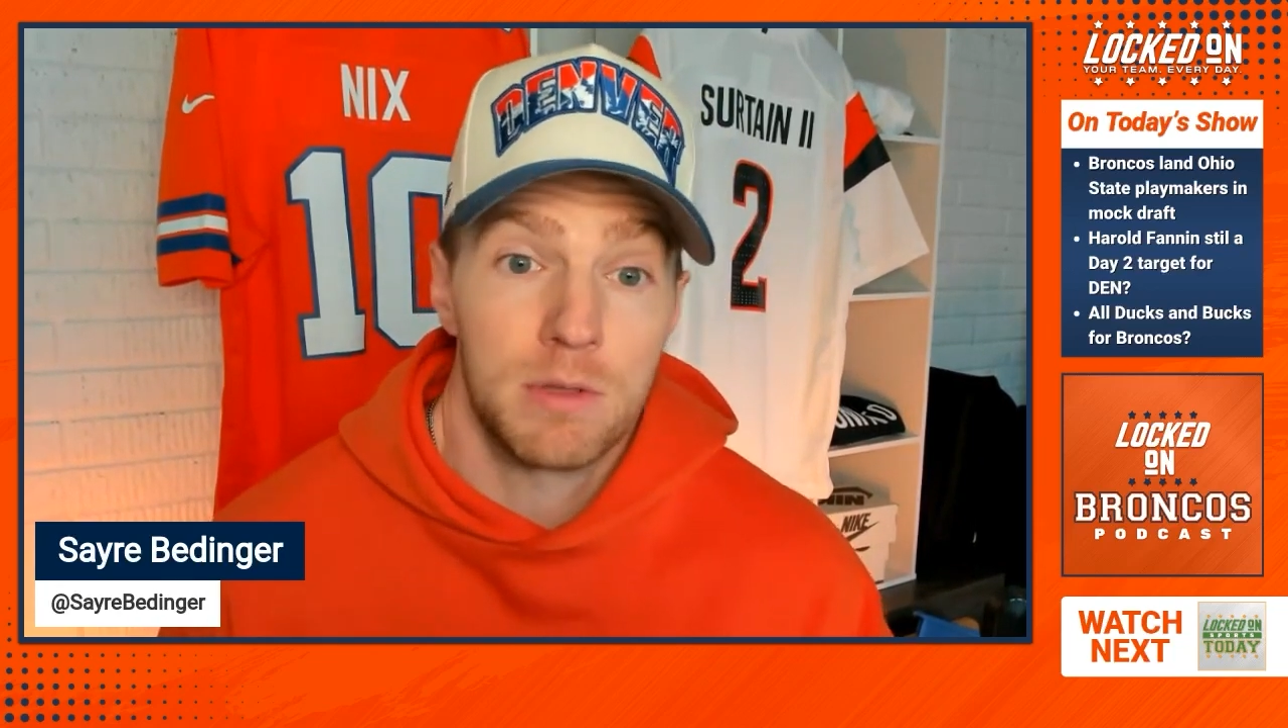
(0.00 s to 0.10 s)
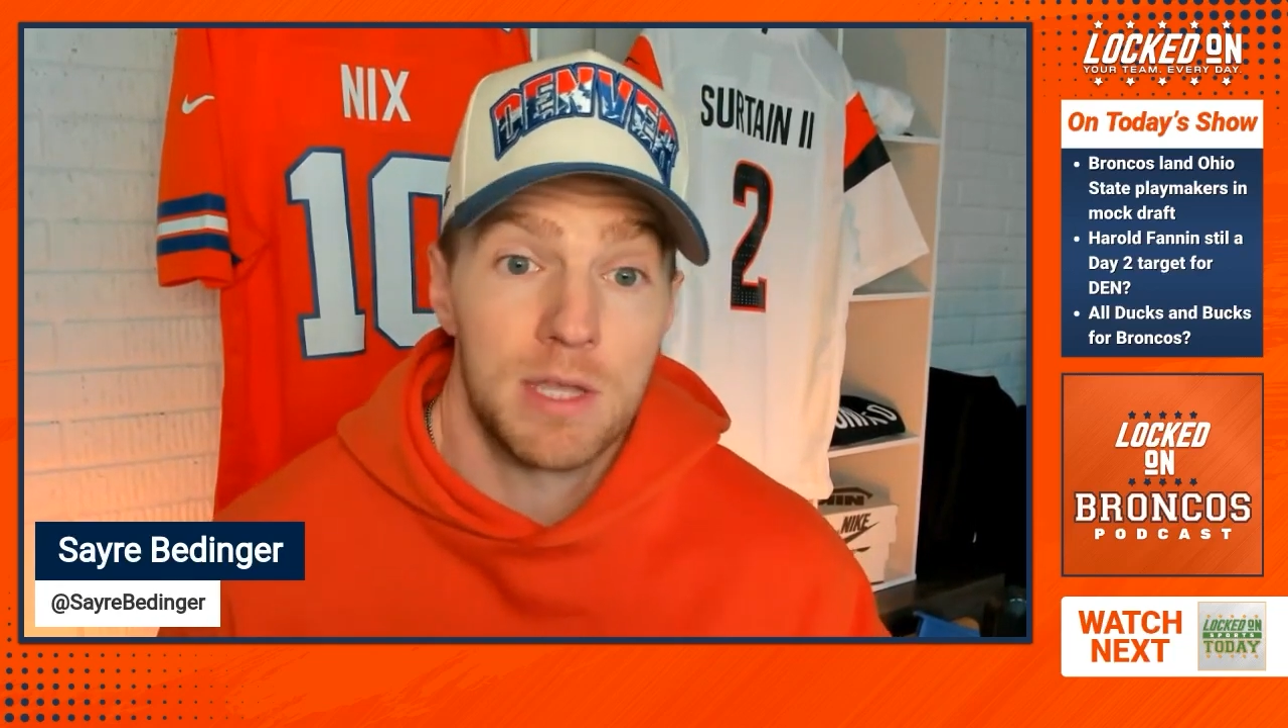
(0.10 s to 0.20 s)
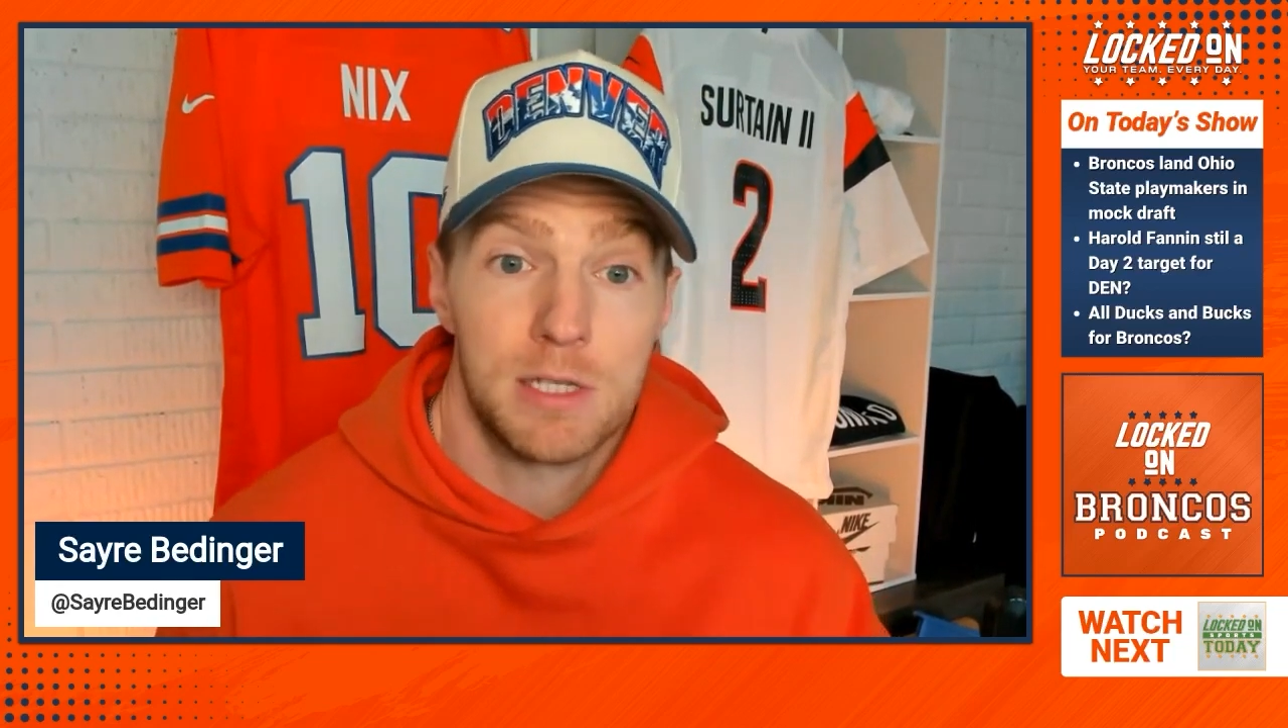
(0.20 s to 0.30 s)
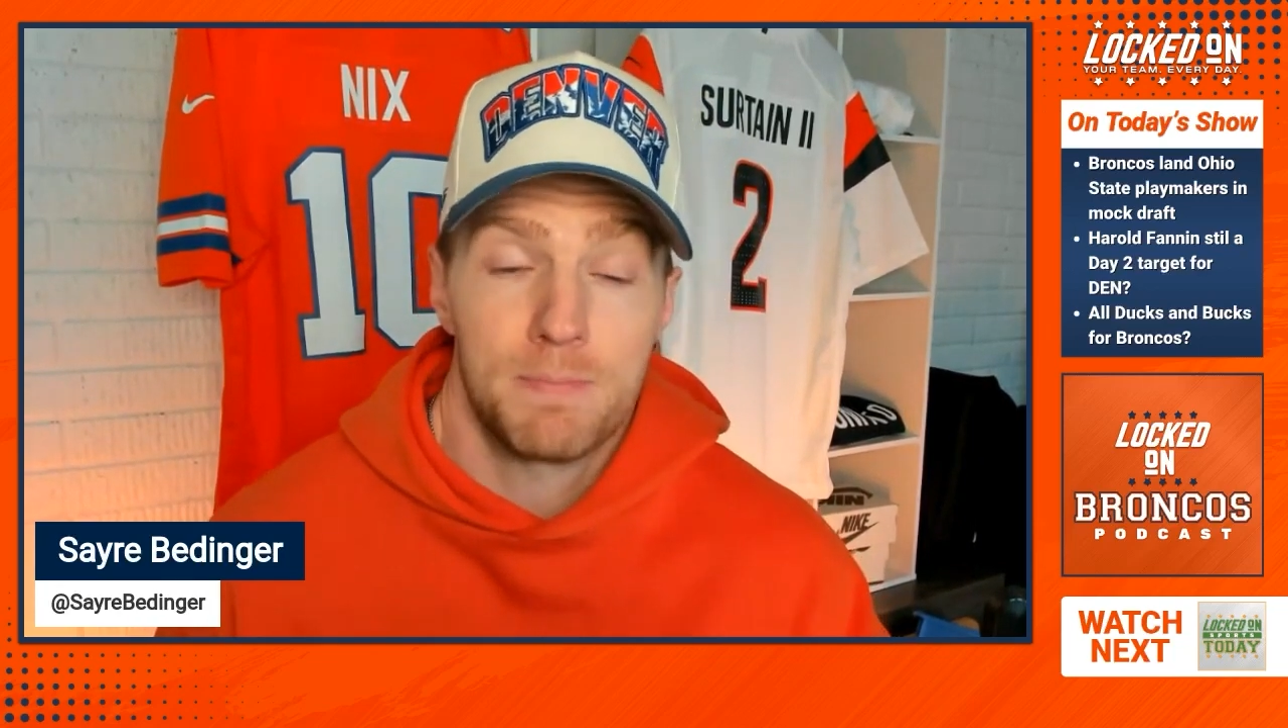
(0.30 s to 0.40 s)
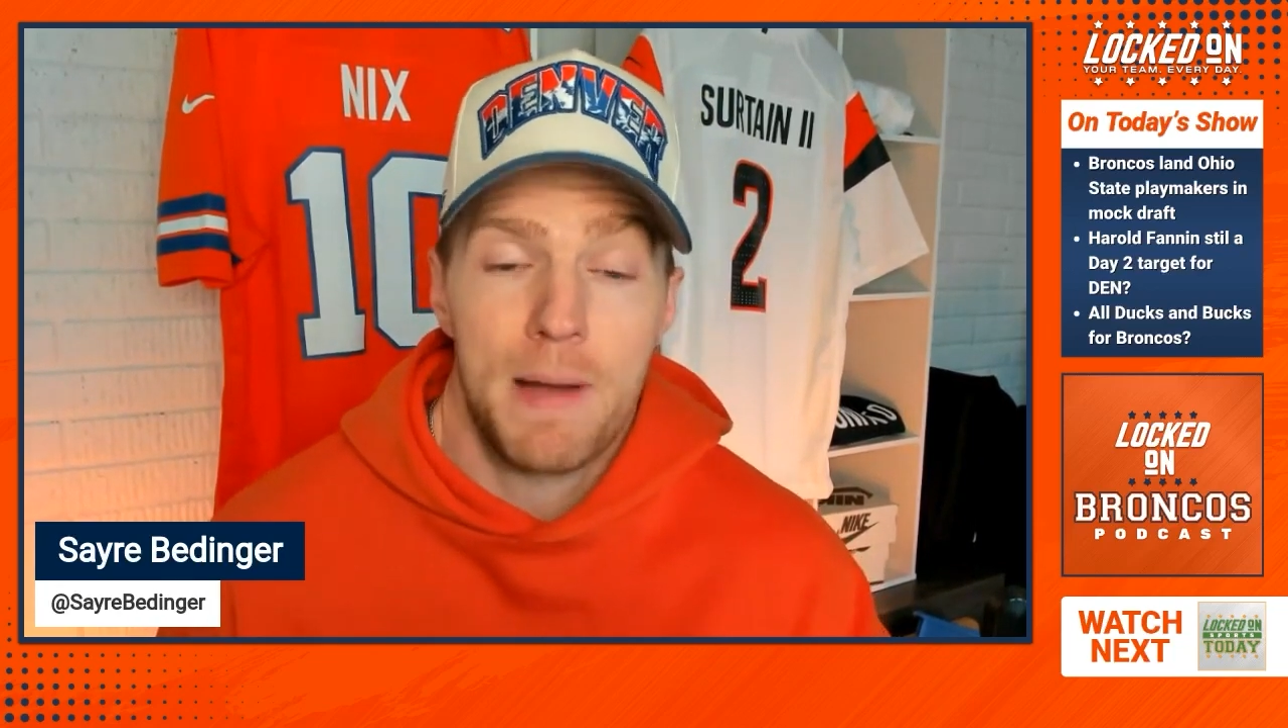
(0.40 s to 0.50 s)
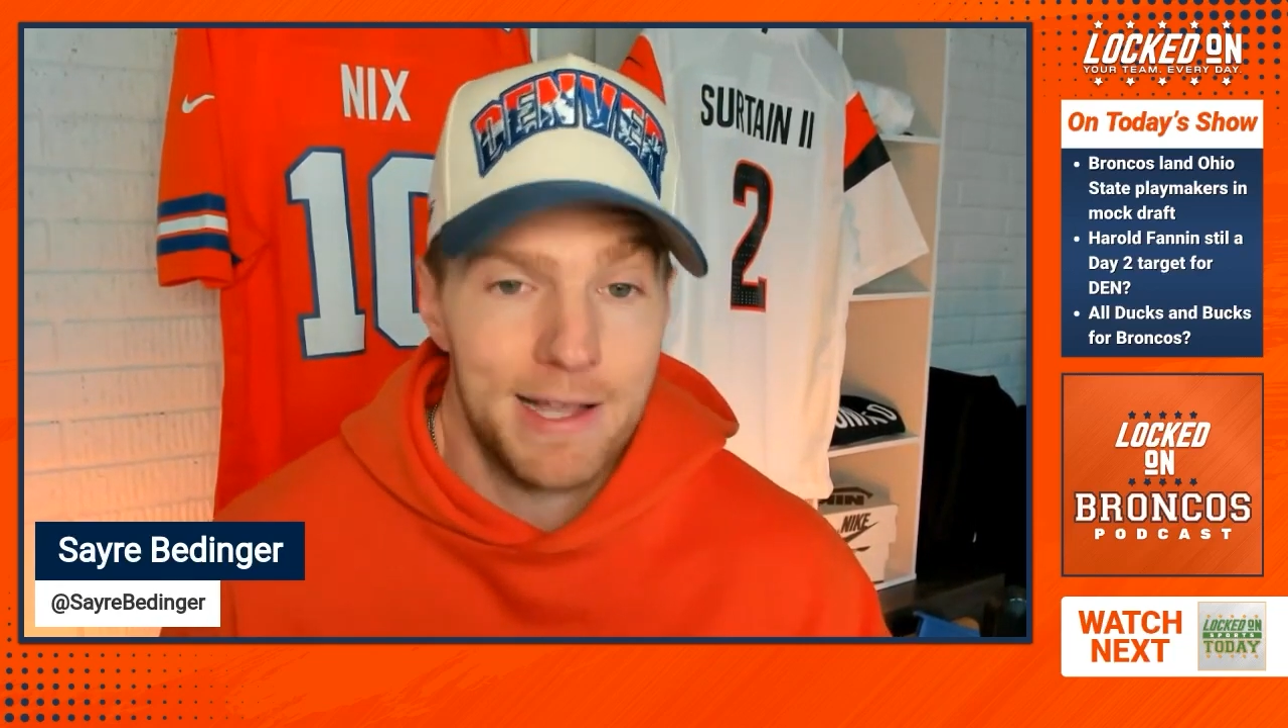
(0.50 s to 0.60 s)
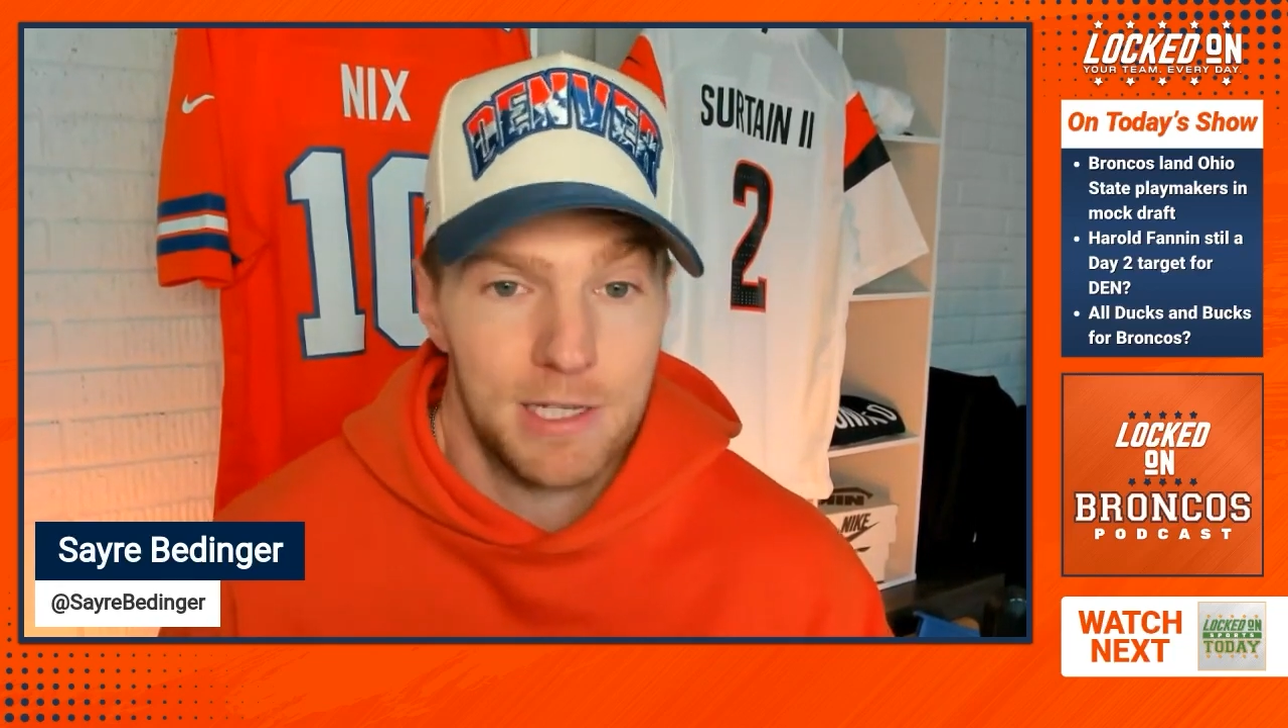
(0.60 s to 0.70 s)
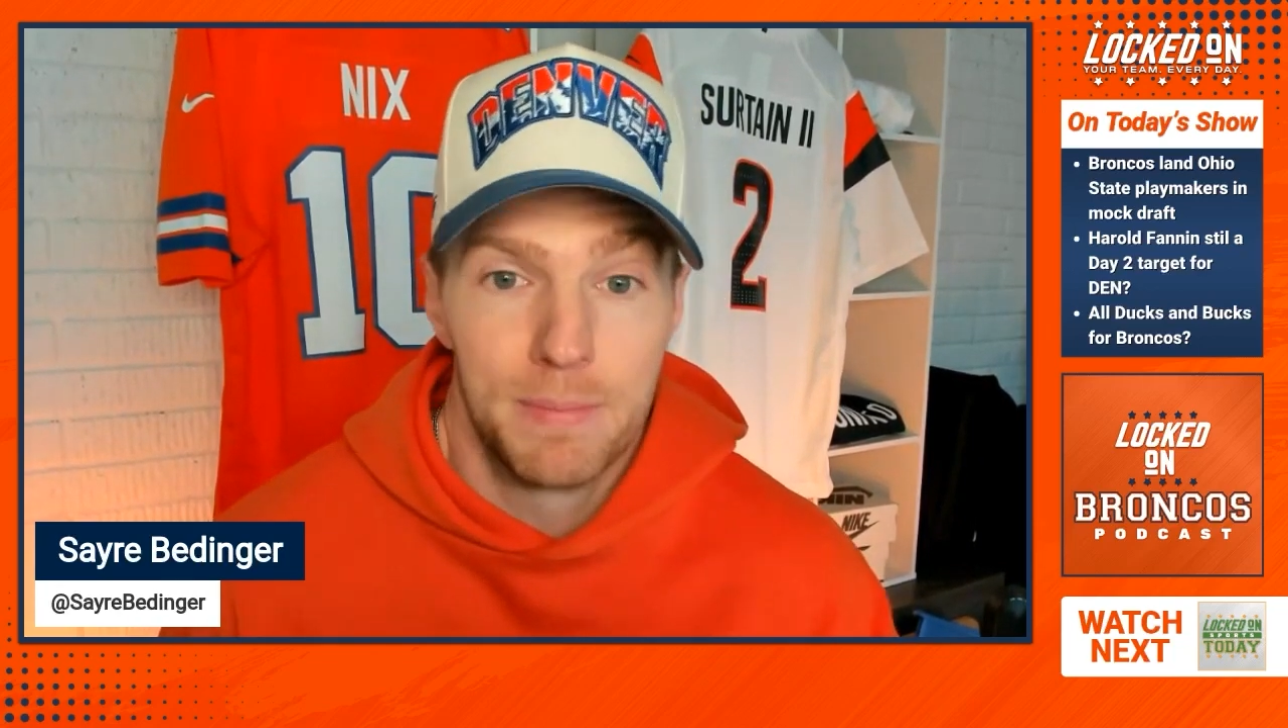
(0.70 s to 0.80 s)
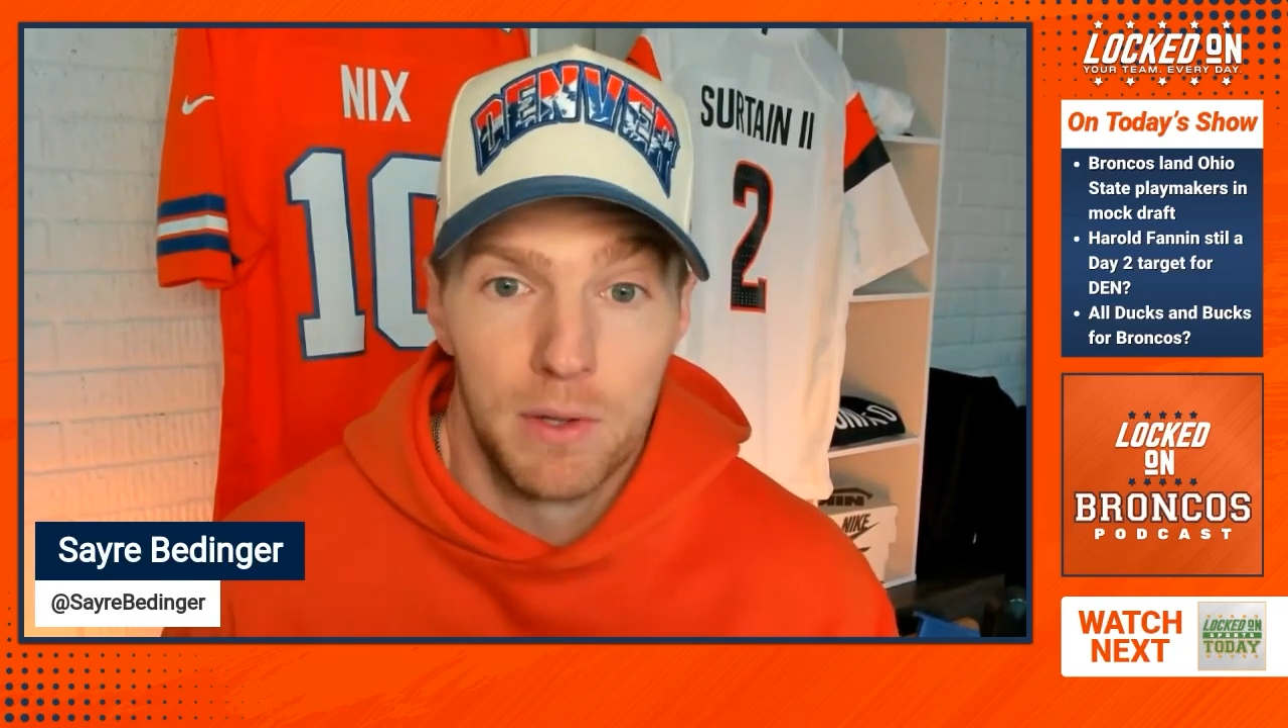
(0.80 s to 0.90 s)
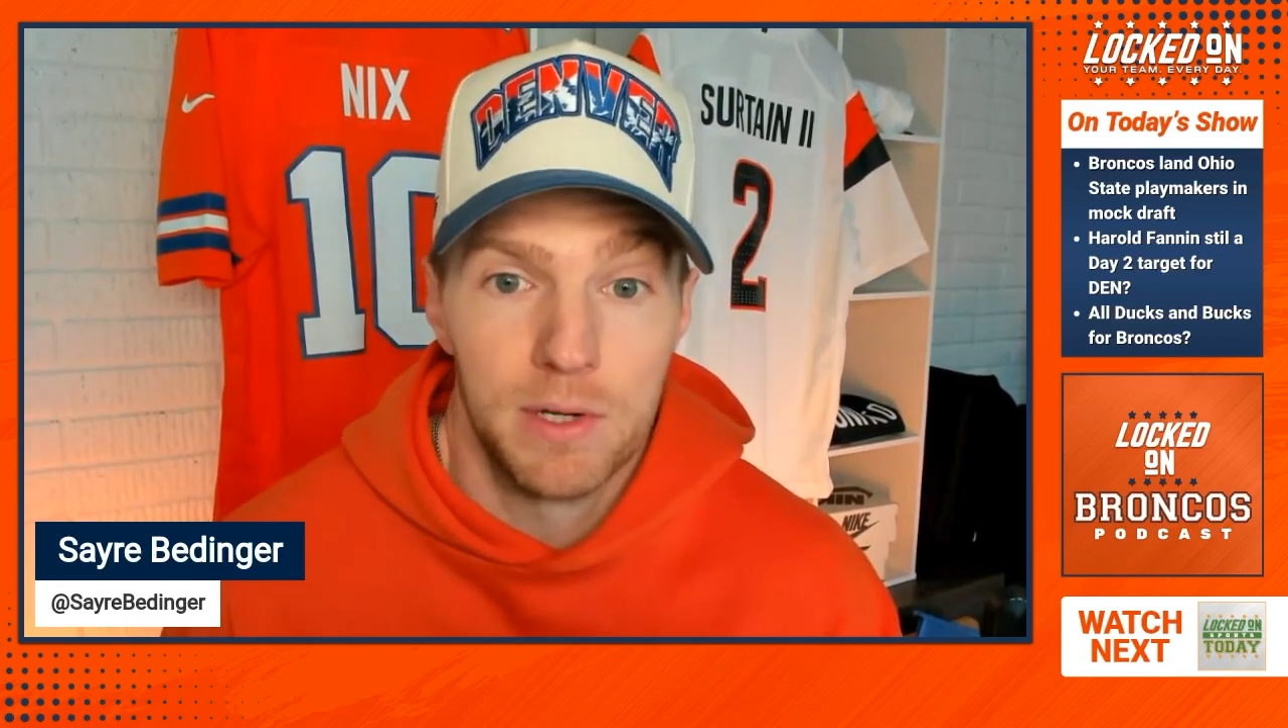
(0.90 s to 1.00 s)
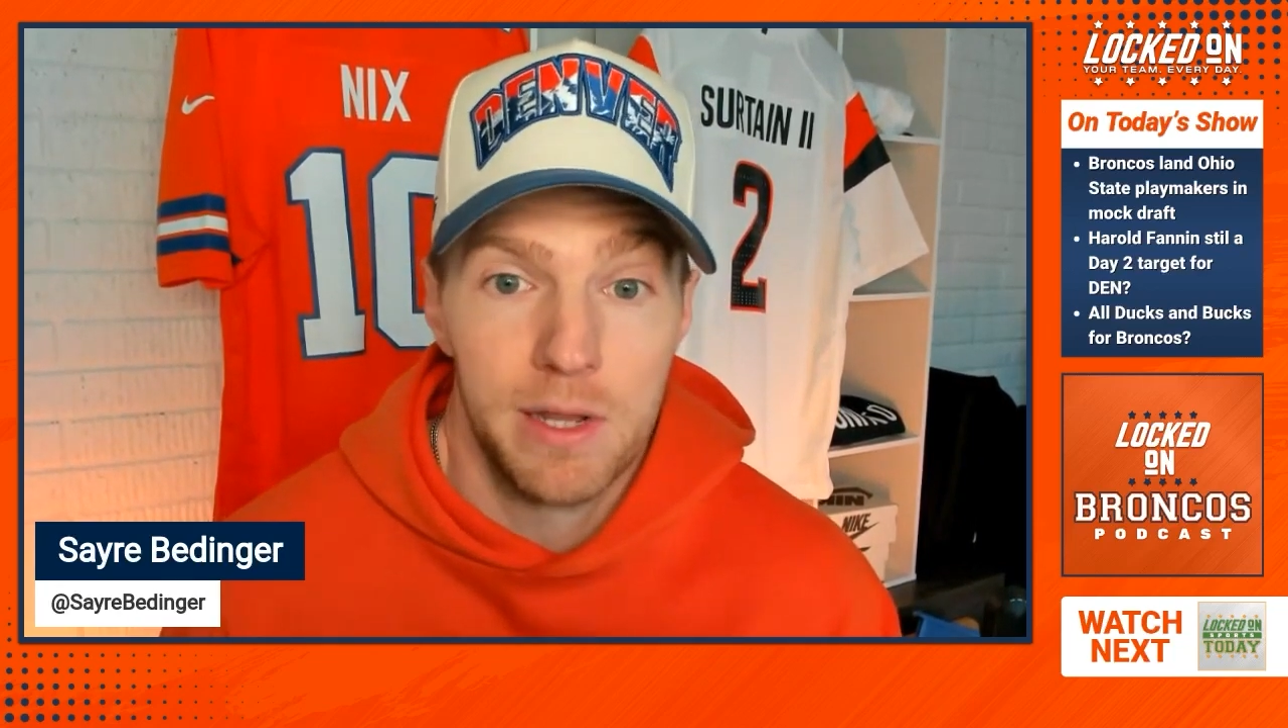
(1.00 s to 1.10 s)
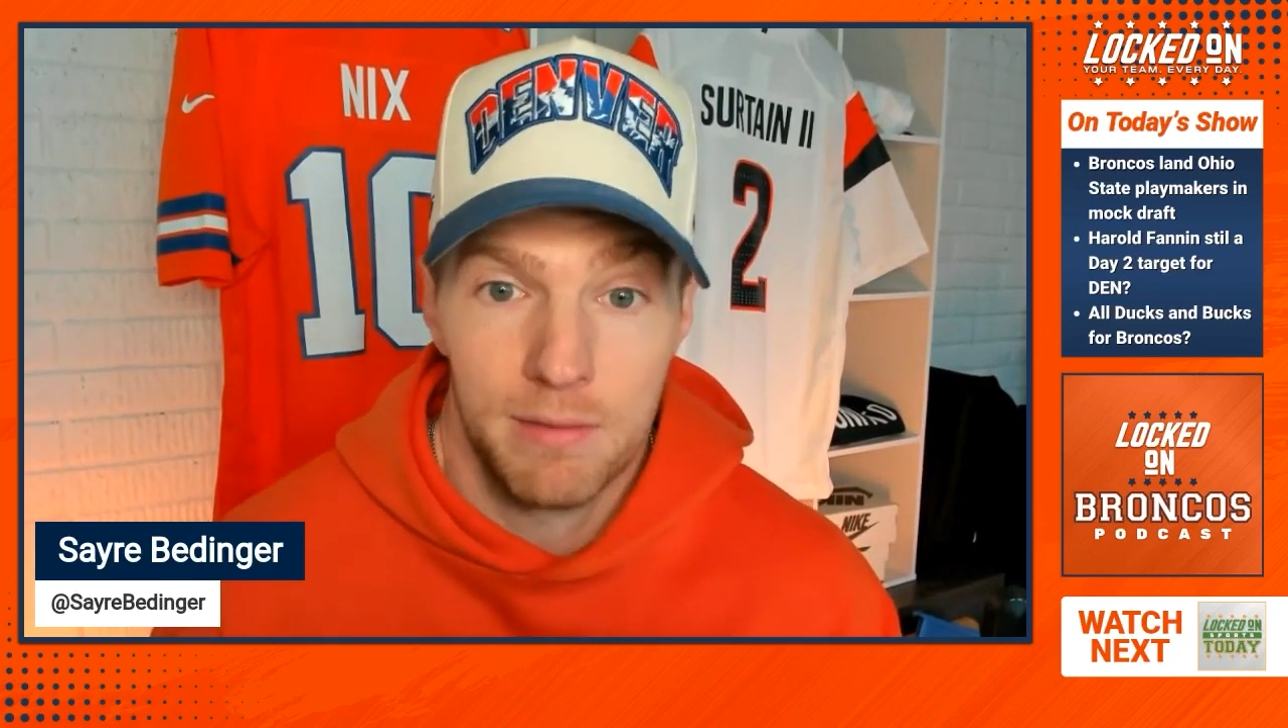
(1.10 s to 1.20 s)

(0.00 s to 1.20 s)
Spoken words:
this possibility,